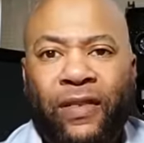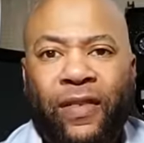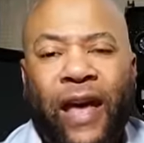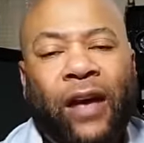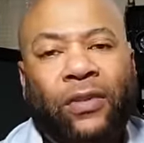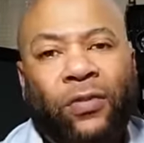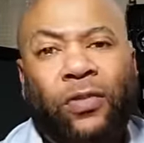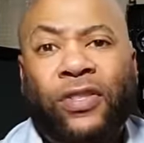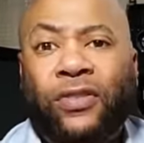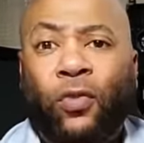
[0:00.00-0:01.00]
that
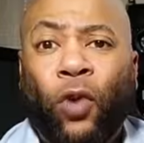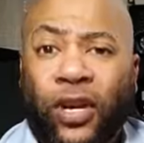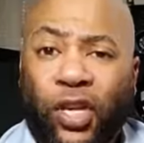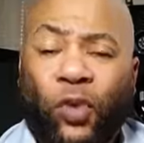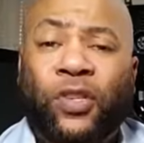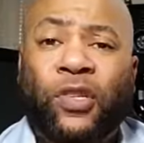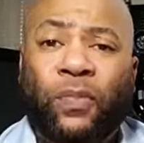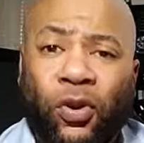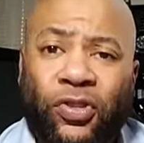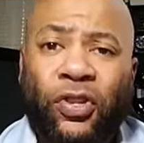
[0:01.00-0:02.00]
was what you were
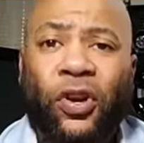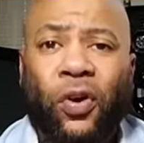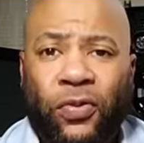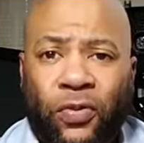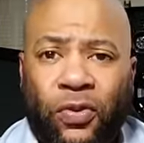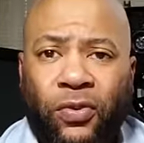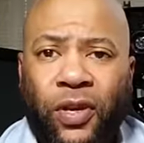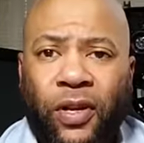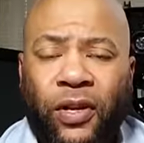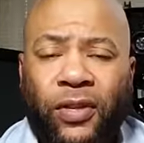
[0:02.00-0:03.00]
supposed to go through
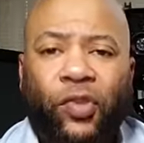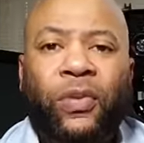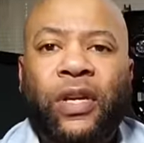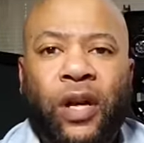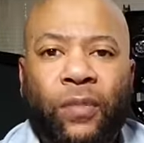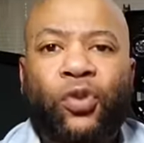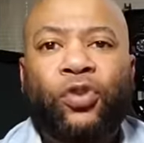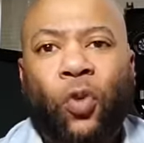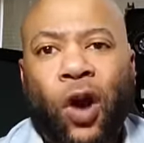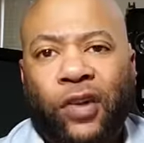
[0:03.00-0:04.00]
to become who
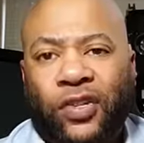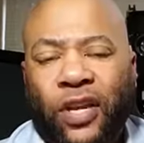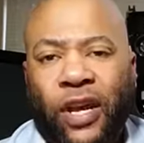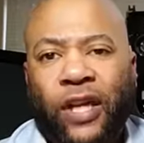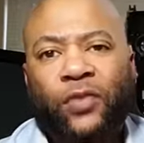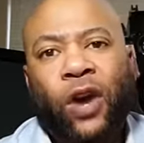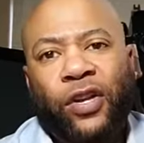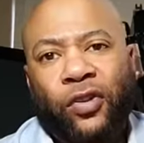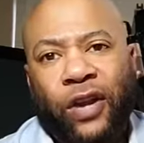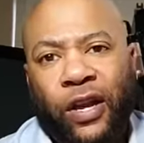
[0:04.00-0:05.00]
you are today that's why
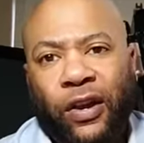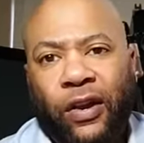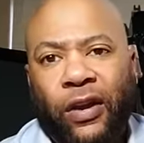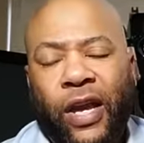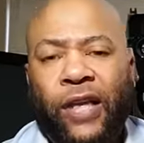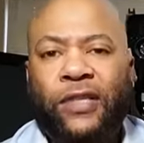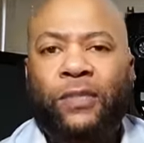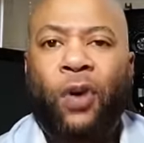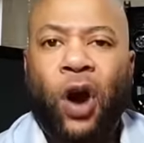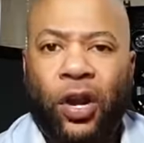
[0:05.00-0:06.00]
you're here and it's
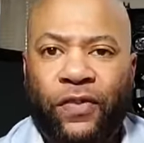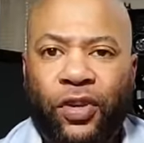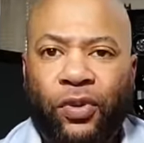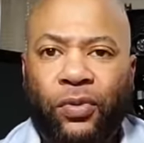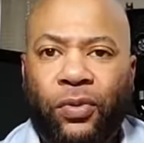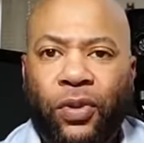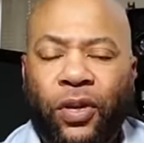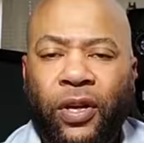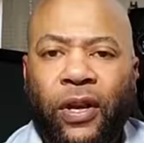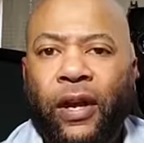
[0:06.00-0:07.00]
part of you
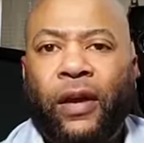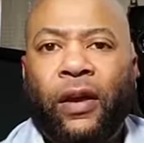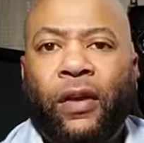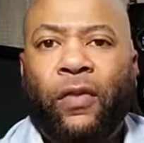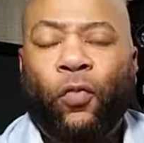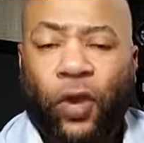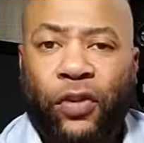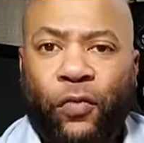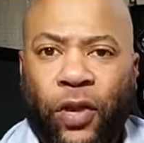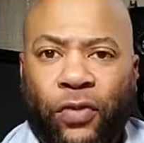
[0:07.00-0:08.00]
what
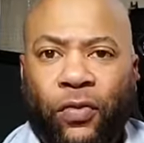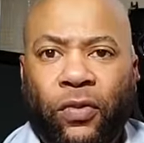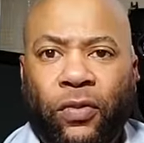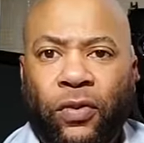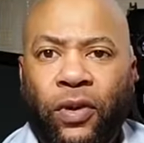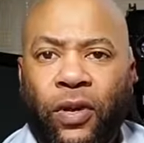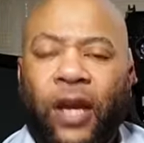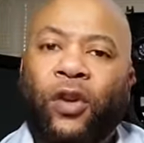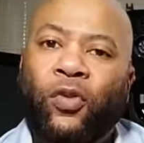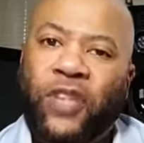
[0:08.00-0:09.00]
you went through
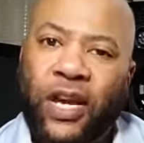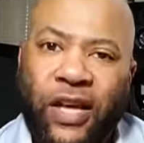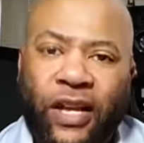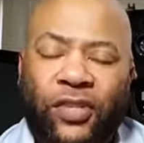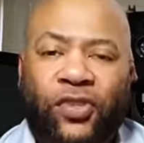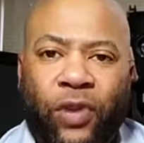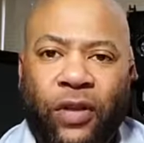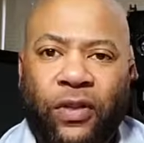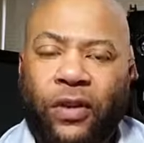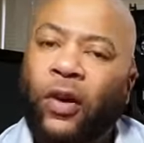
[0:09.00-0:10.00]
and you take that as
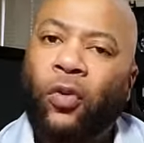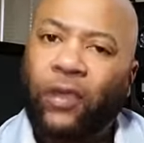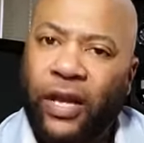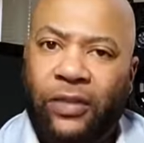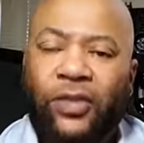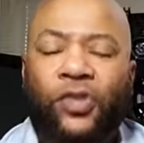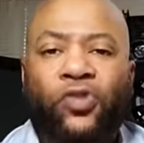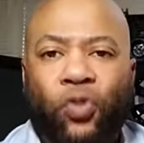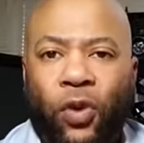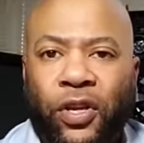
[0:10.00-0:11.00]
strength don't let it
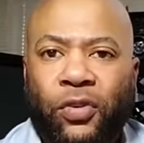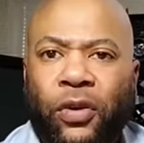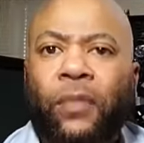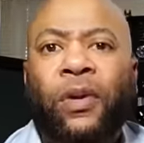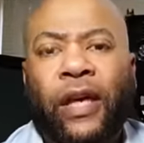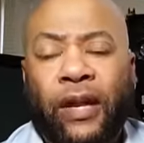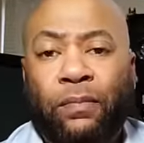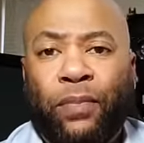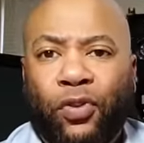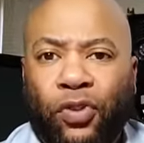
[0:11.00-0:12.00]
destroy you but let
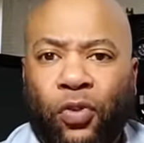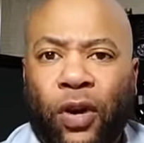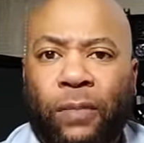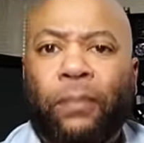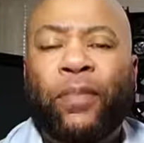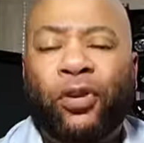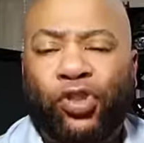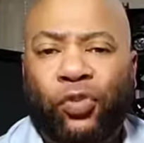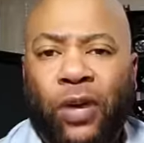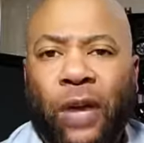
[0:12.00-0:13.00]
it build you up
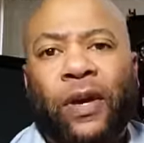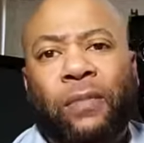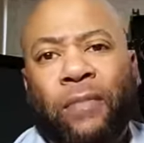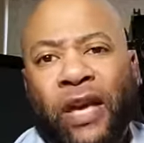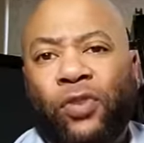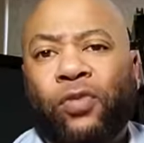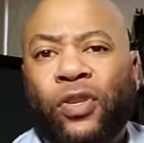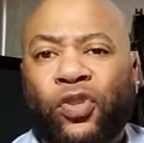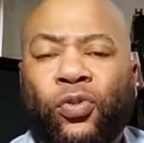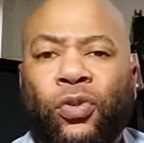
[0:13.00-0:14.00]
build you up and make you
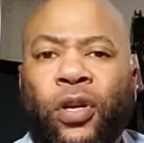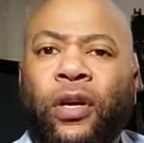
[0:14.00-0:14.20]
into